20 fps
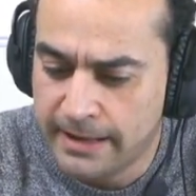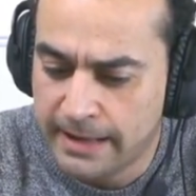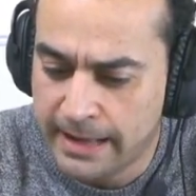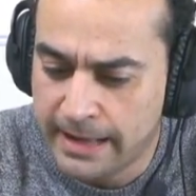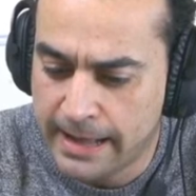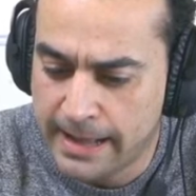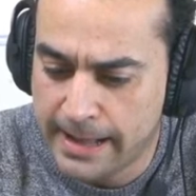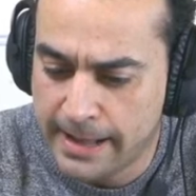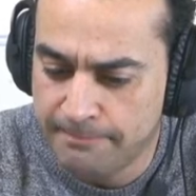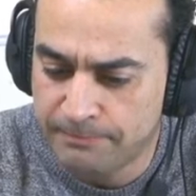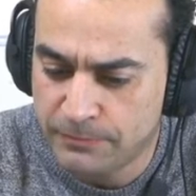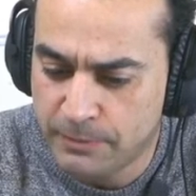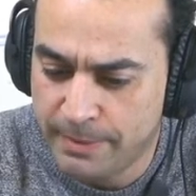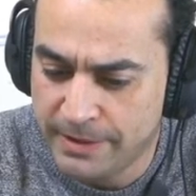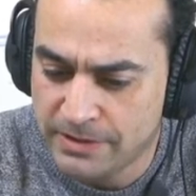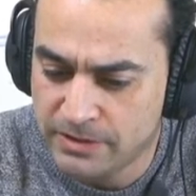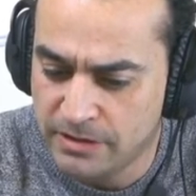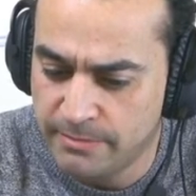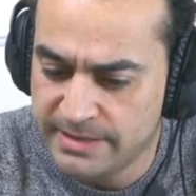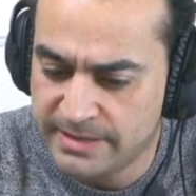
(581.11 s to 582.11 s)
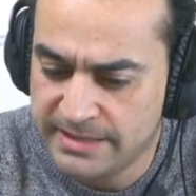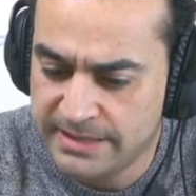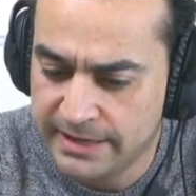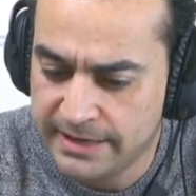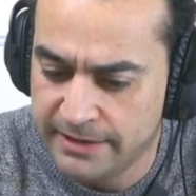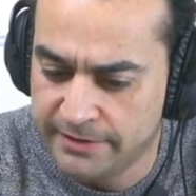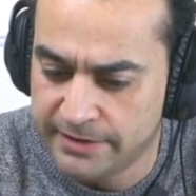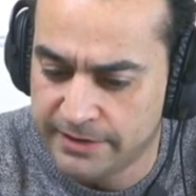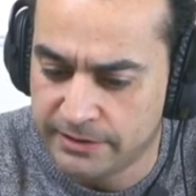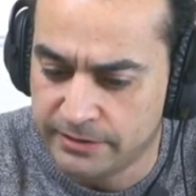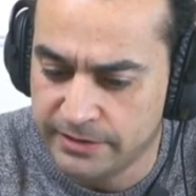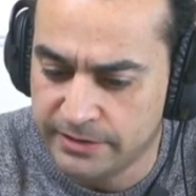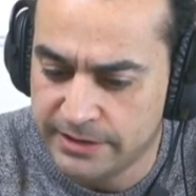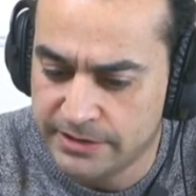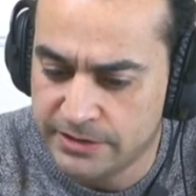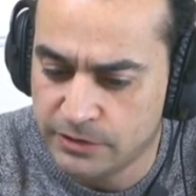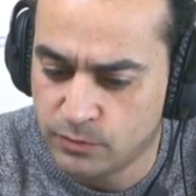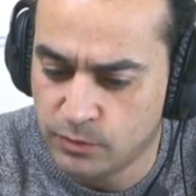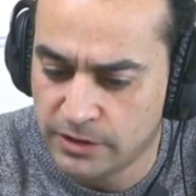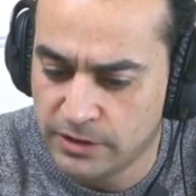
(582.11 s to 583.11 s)
Depends on the material.
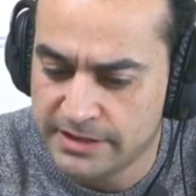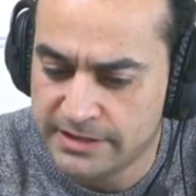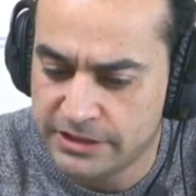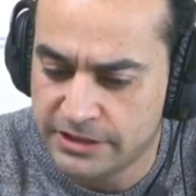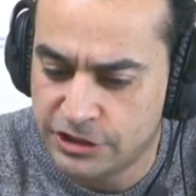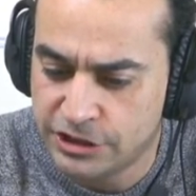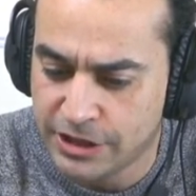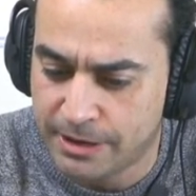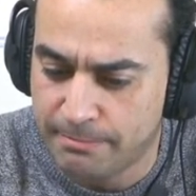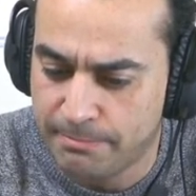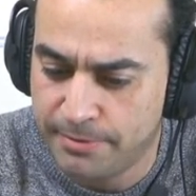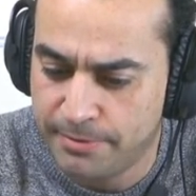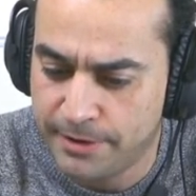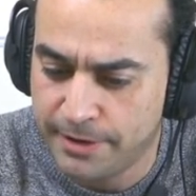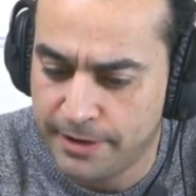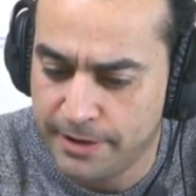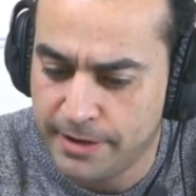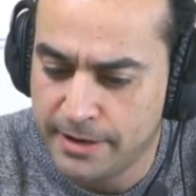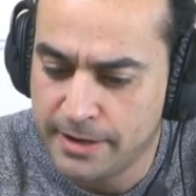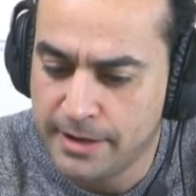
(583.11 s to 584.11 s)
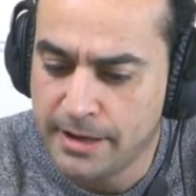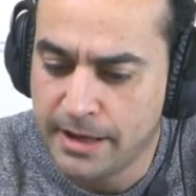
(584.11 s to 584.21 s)
Knitted wool is a jumper.